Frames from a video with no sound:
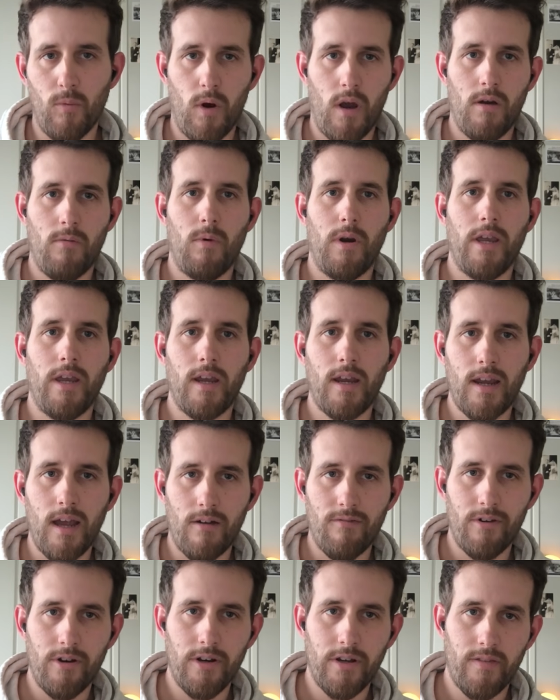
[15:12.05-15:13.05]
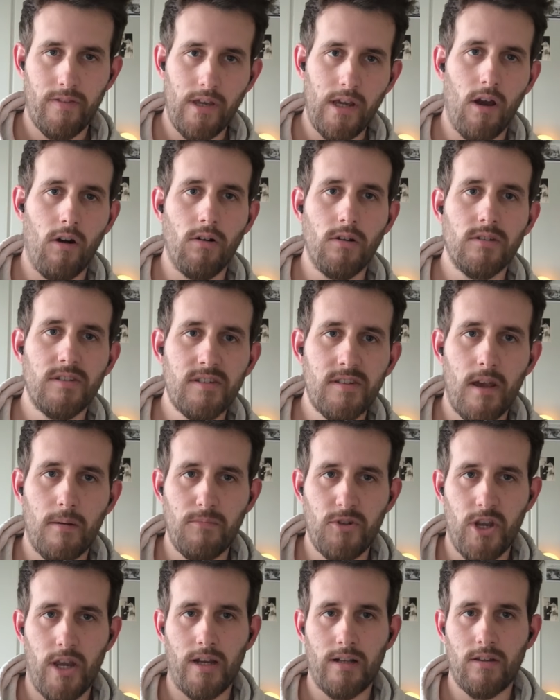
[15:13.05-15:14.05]
where we cover the whole
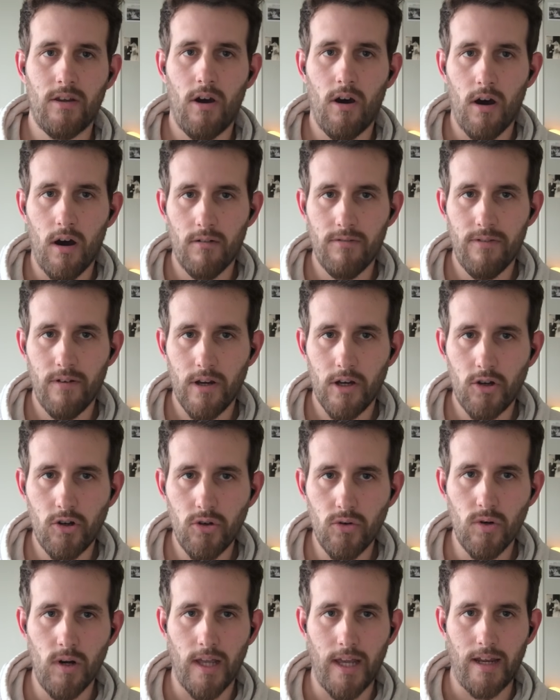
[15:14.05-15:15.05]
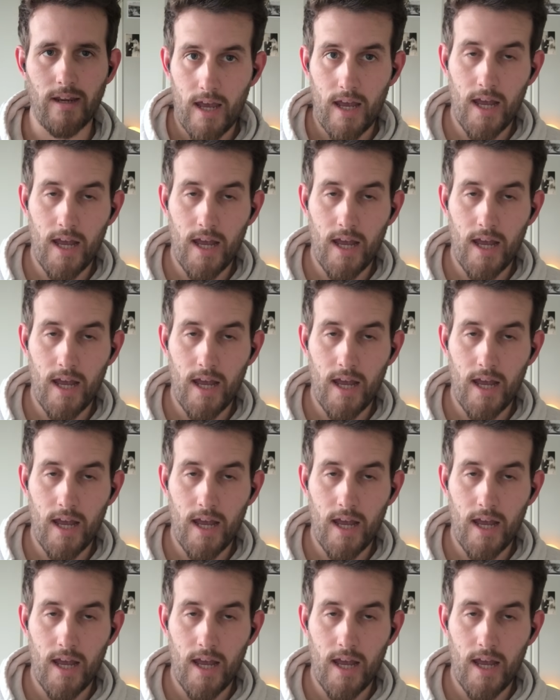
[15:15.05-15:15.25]
subject of cooling.